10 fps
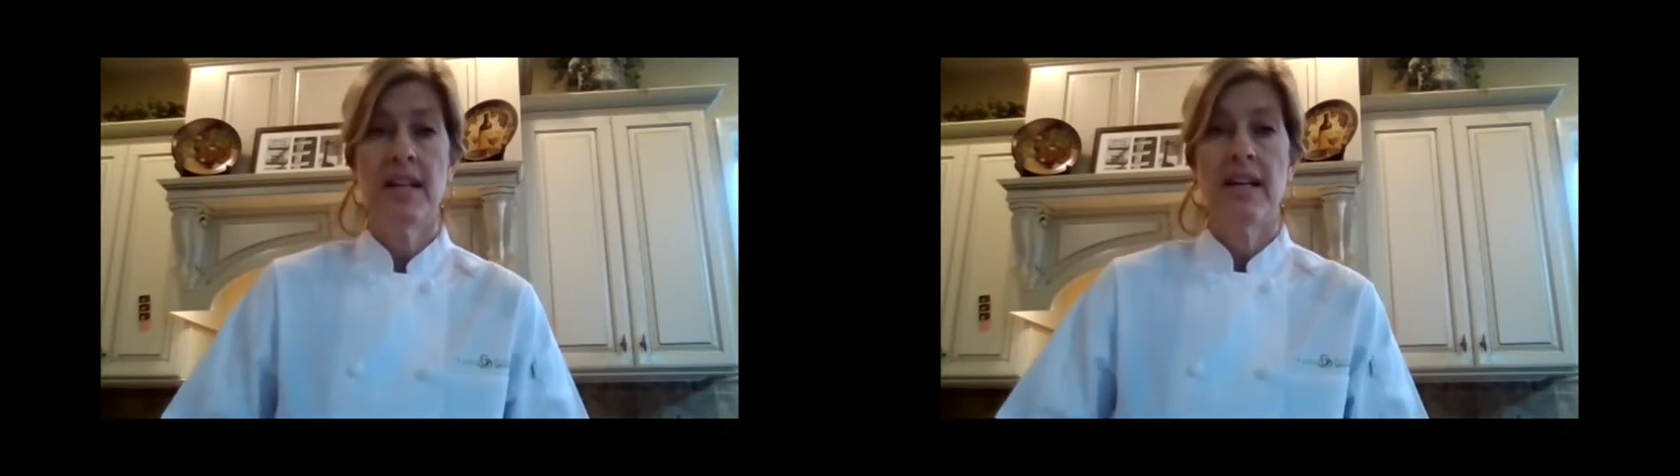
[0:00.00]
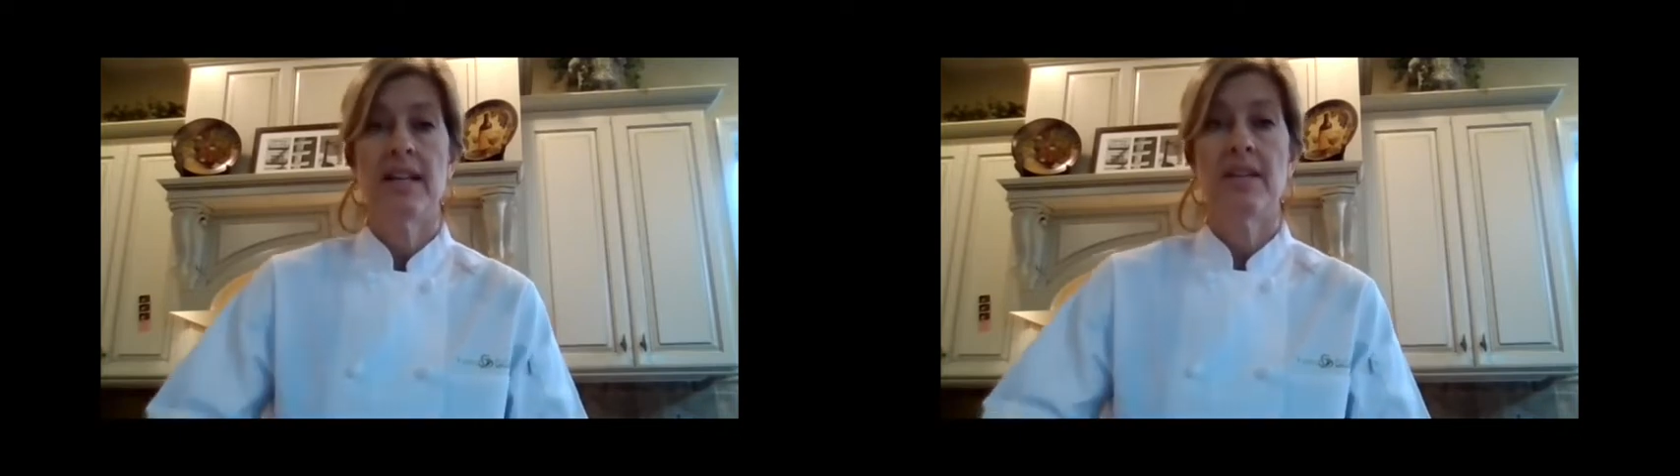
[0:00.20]

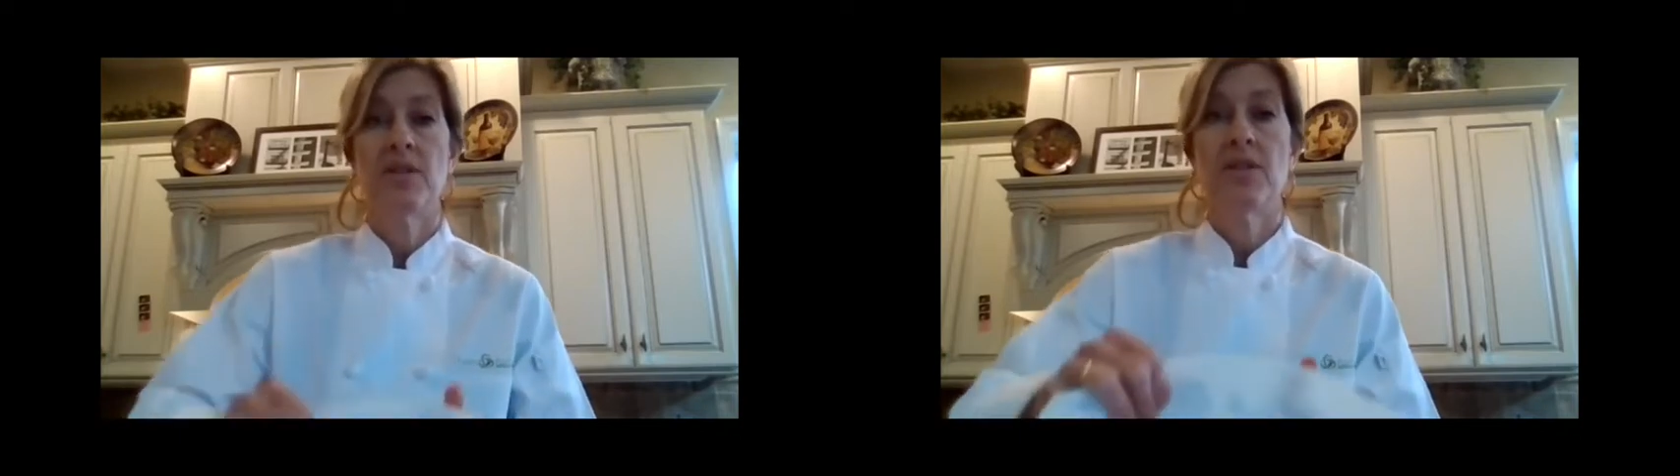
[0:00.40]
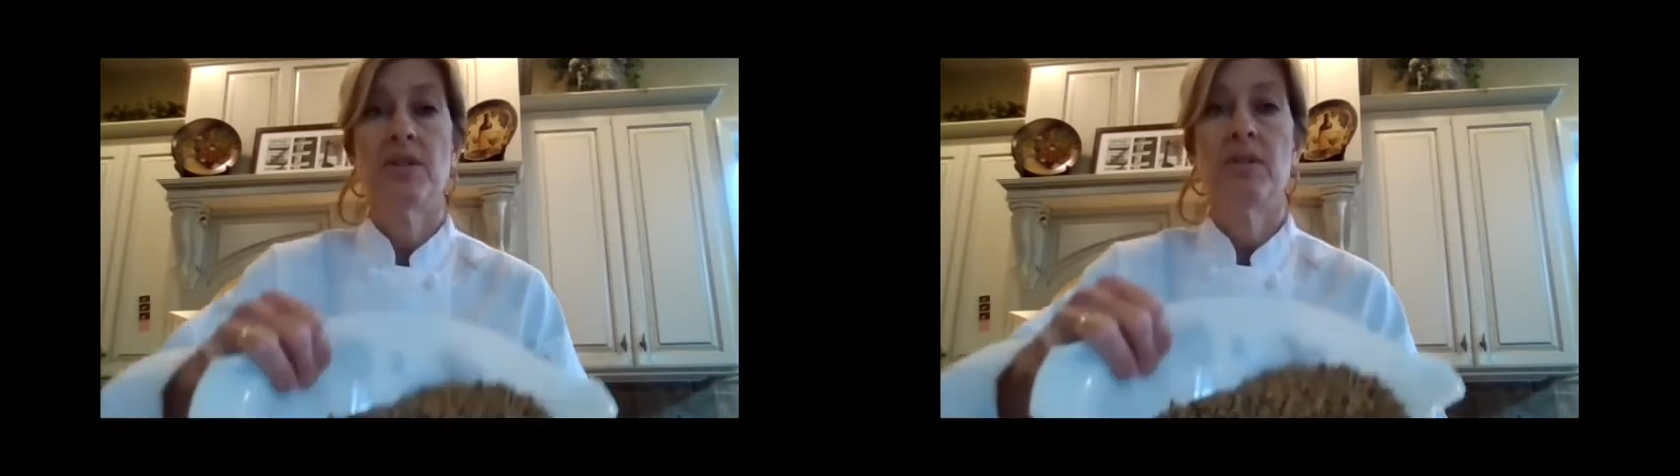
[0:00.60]
and I'll
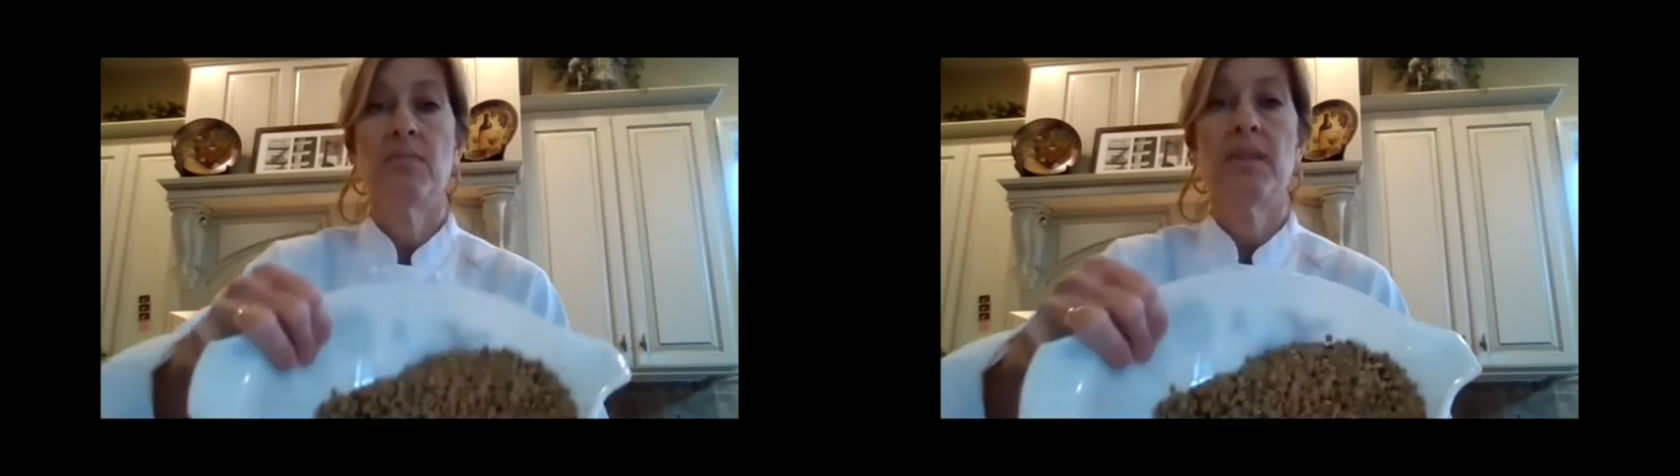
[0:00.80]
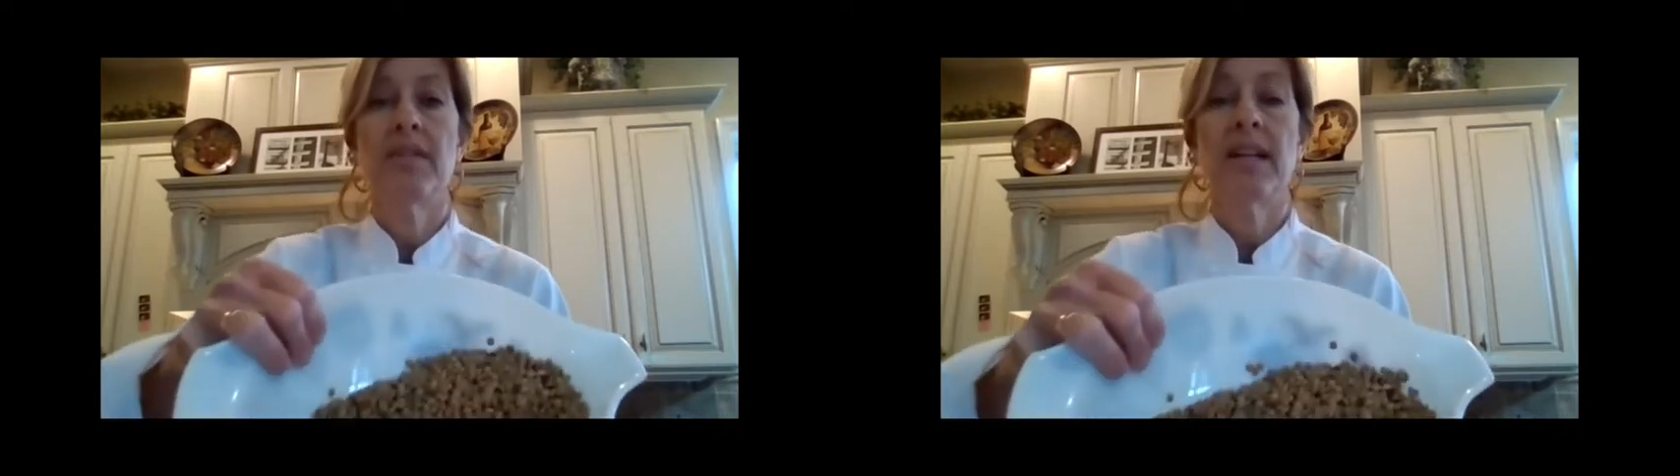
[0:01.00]
show you
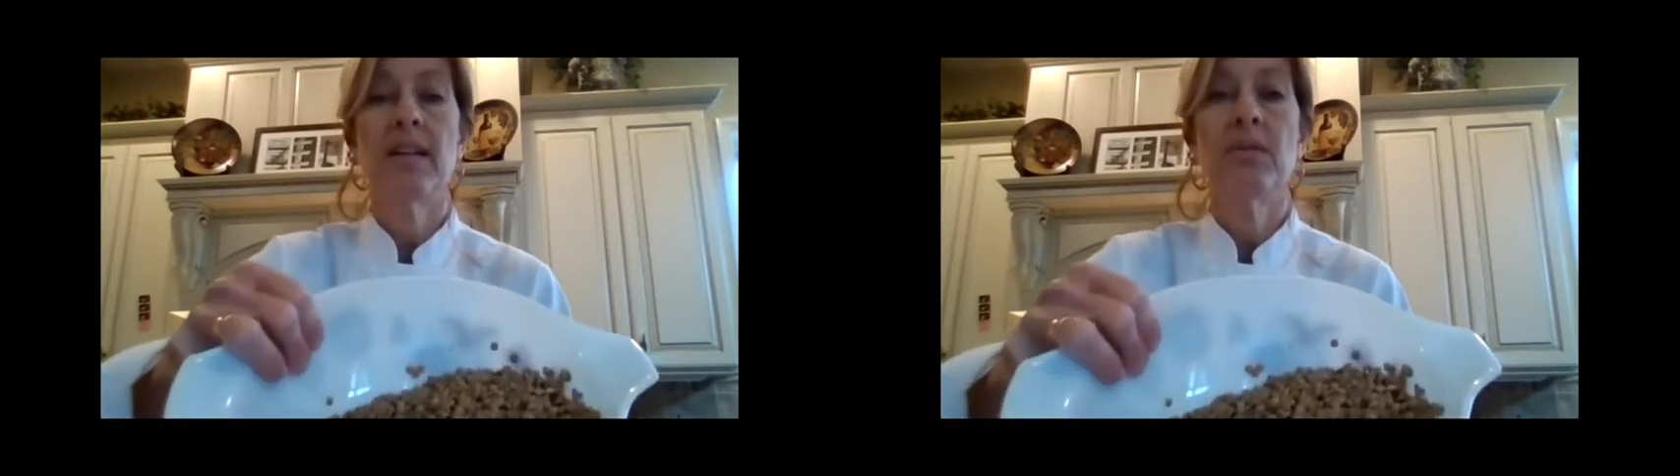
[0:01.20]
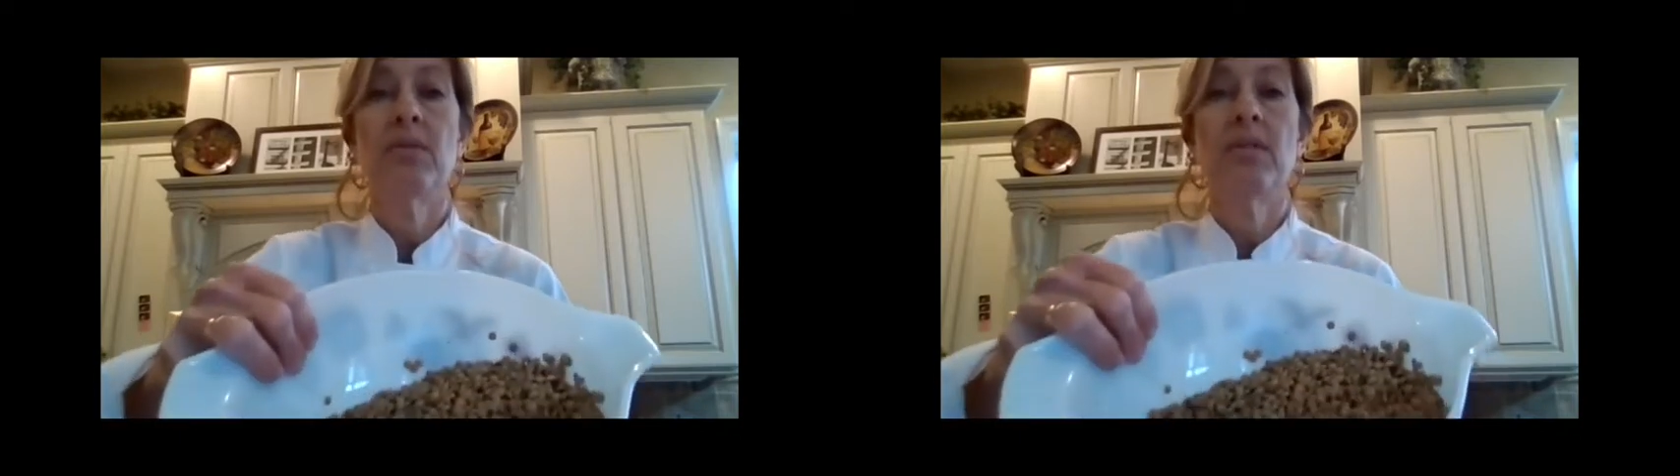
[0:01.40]
what they look